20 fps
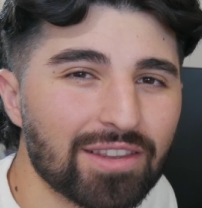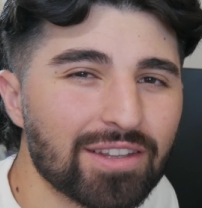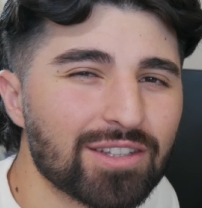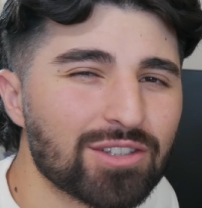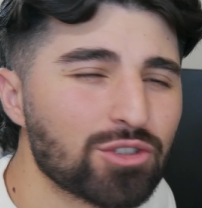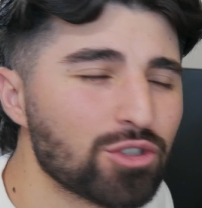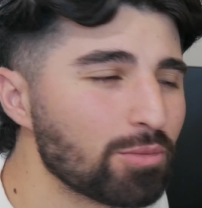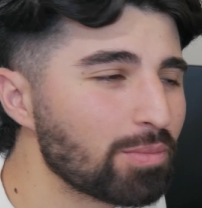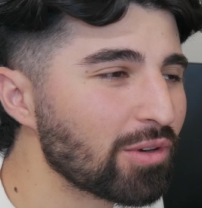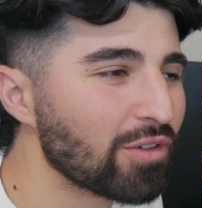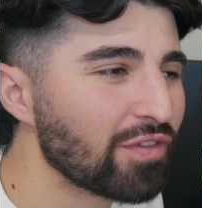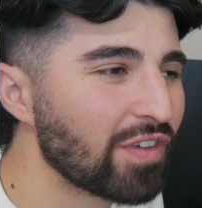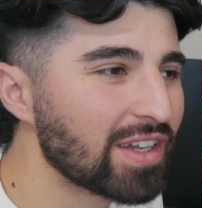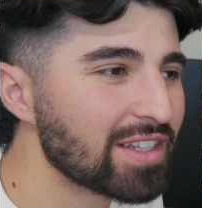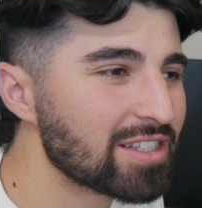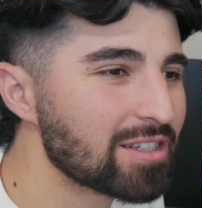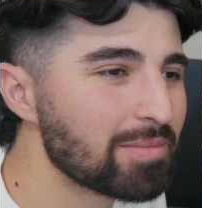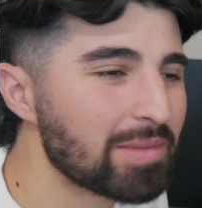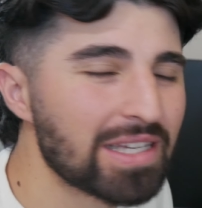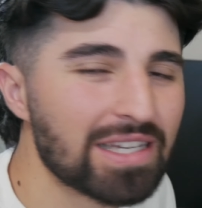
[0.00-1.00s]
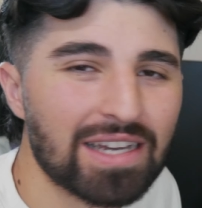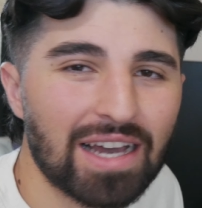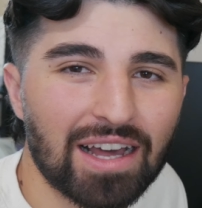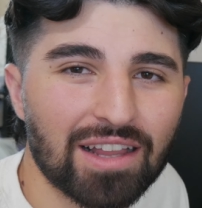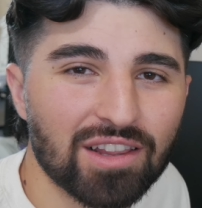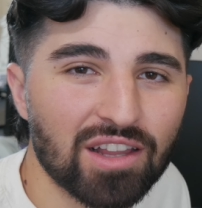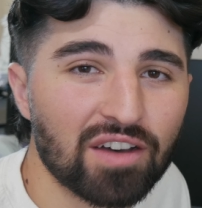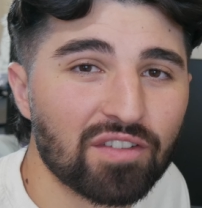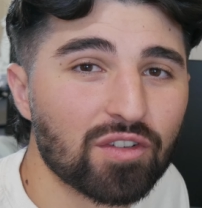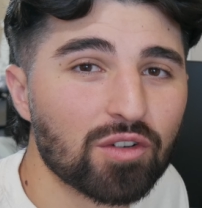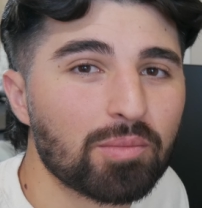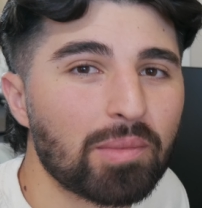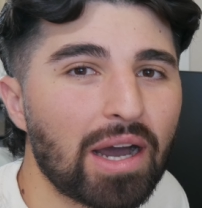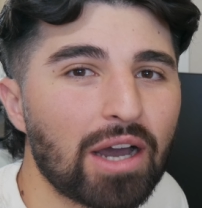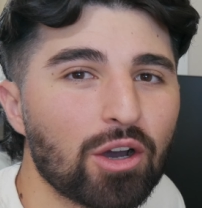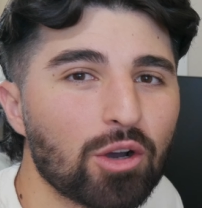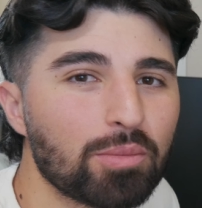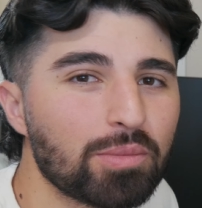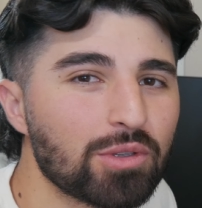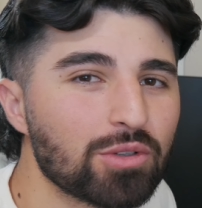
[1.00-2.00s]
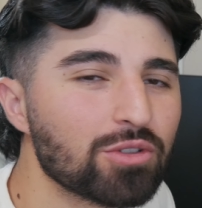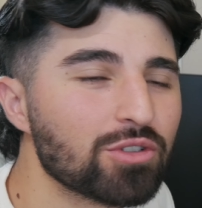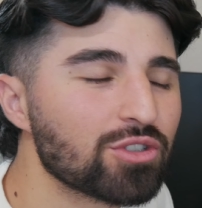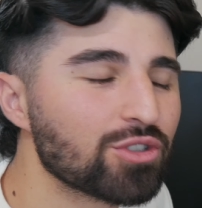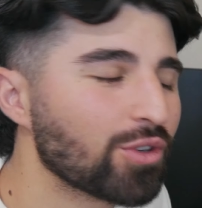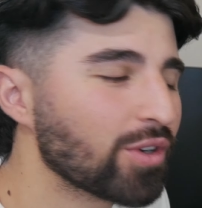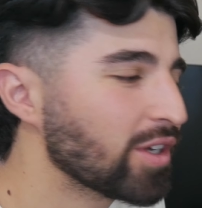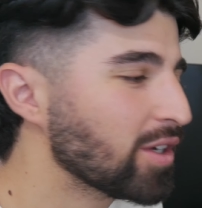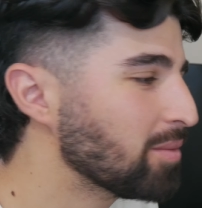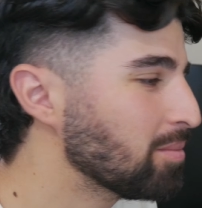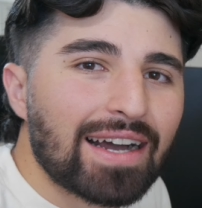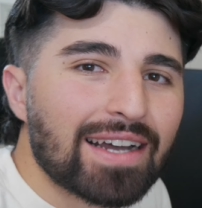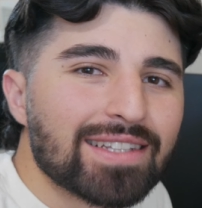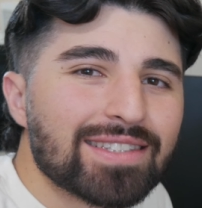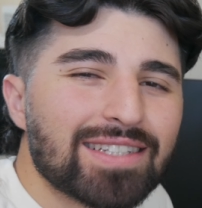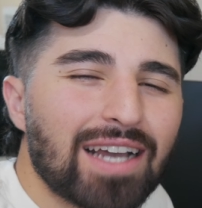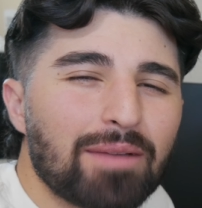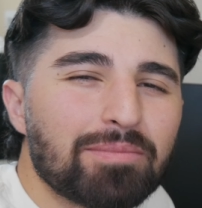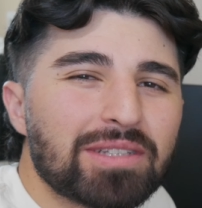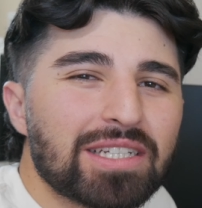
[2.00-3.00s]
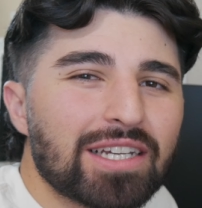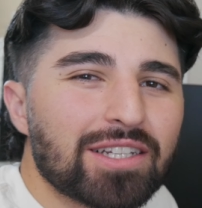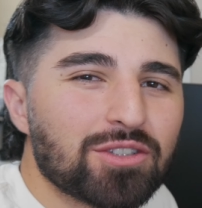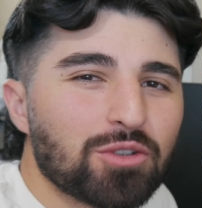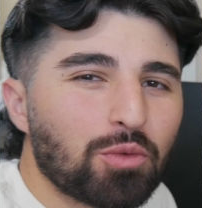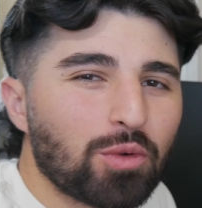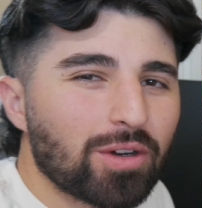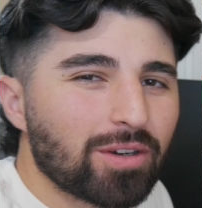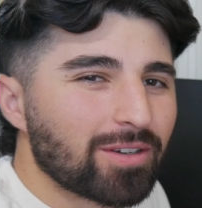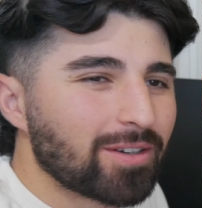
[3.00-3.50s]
It's super fun to me. I love them. I hope you enjoy them. Time to get to work.